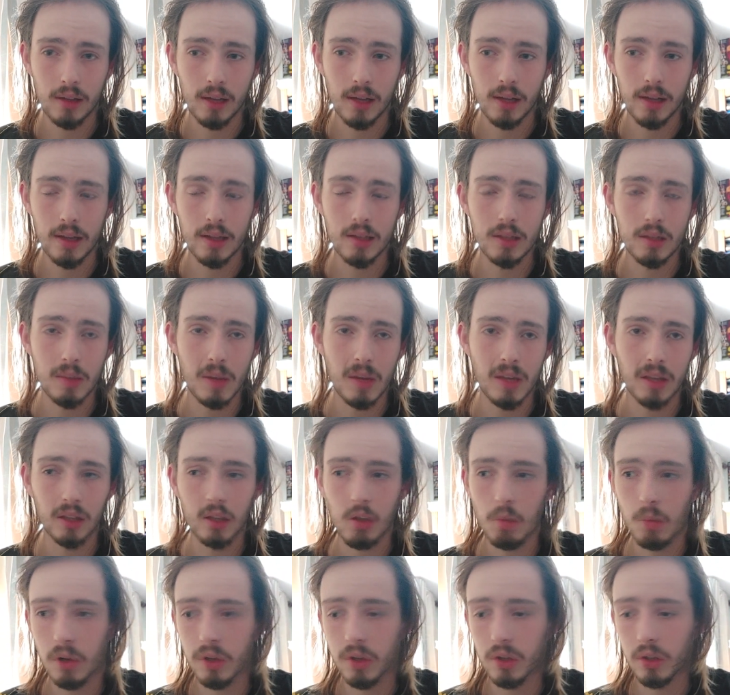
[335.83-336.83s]
And then depending
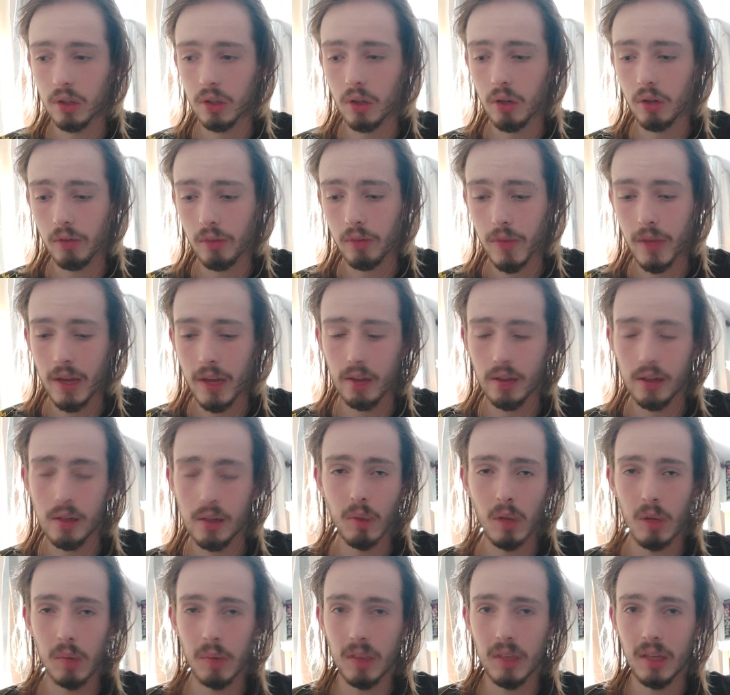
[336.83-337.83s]
on where you go from there, it
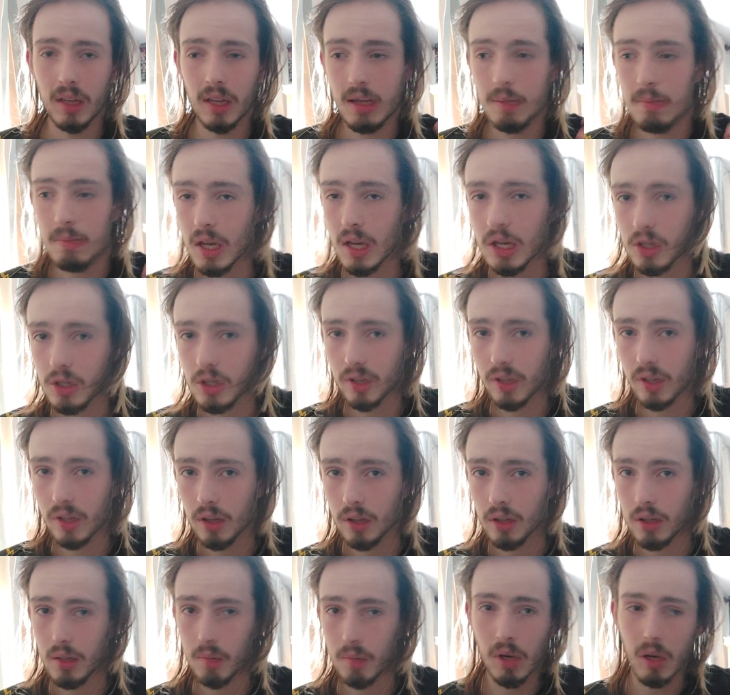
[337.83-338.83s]
might be an A major
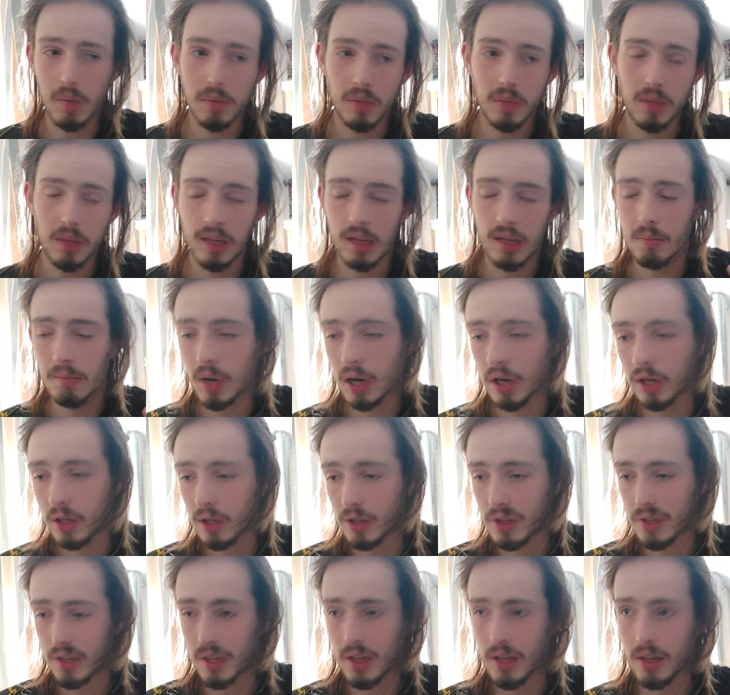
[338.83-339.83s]
scale, it might be an A
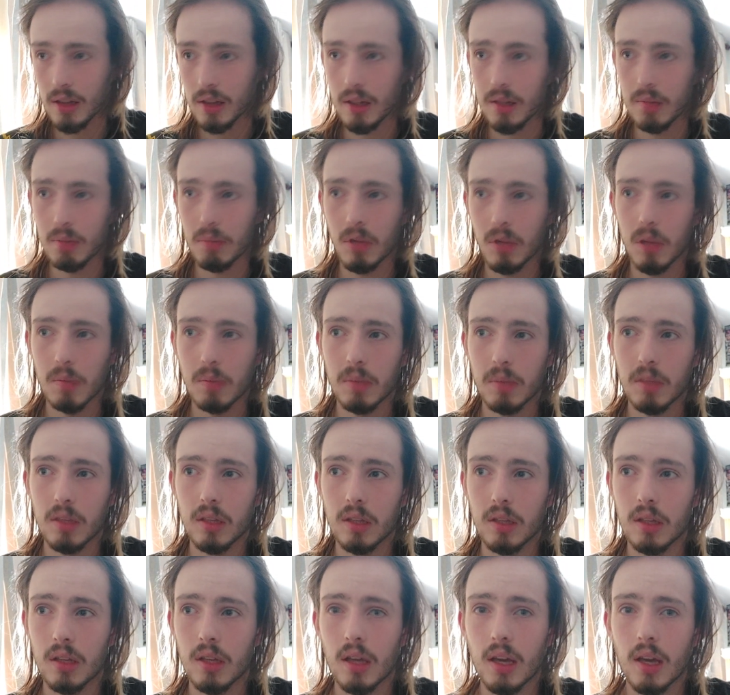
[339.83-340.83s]
minor scale, it might
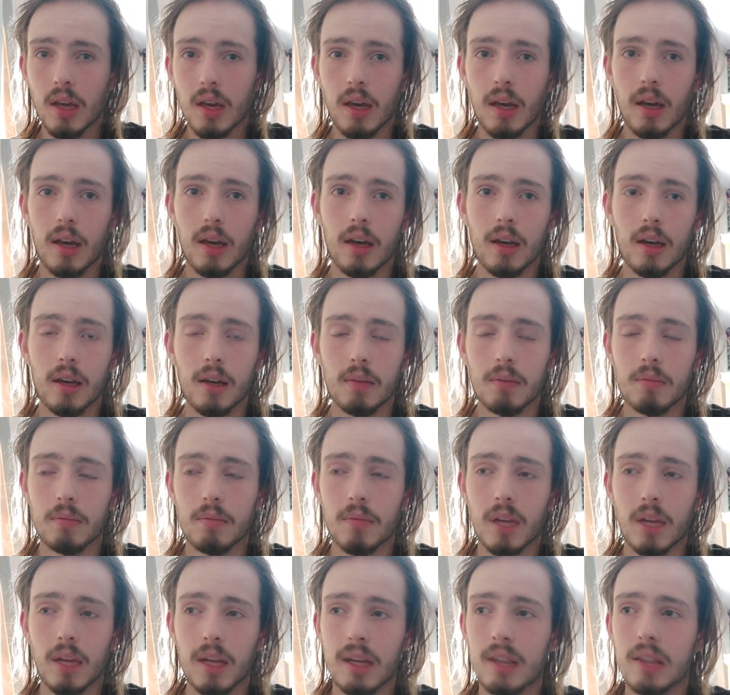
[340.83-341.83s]
be
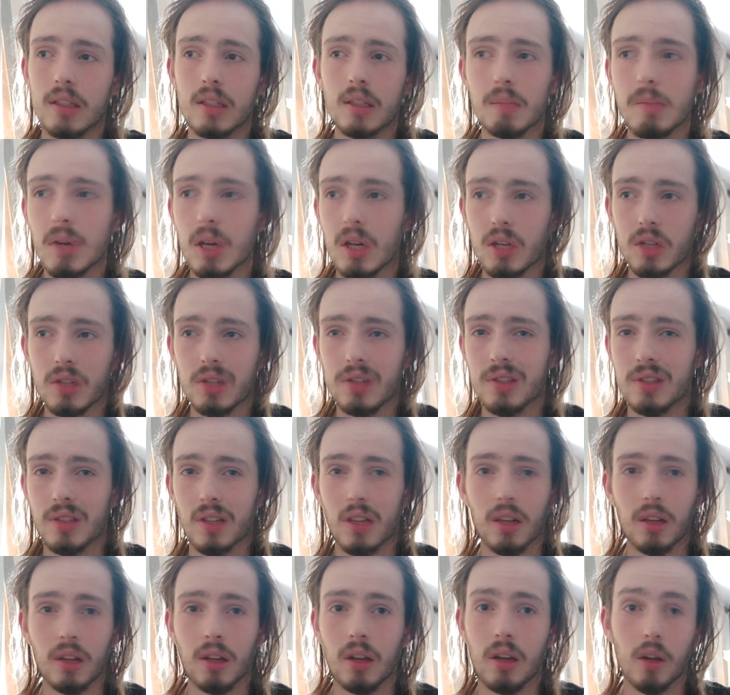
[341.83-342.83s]
an A diminished scale.